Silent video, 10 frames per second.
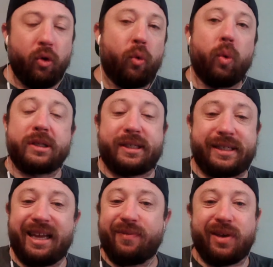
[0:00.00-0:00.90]
What
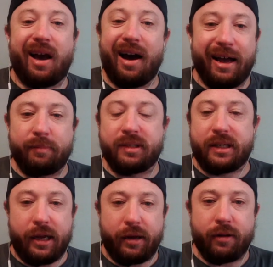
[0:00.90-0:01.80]
Steve Keim
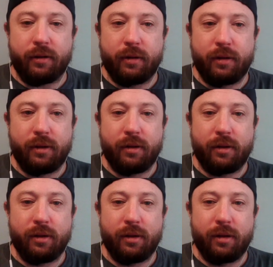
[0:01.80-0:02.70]
did
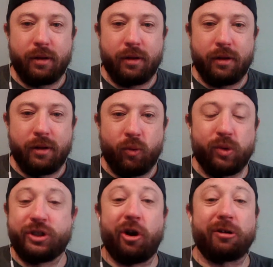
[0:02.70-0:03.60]

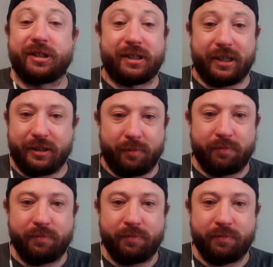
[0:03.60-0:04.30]
was narcissism.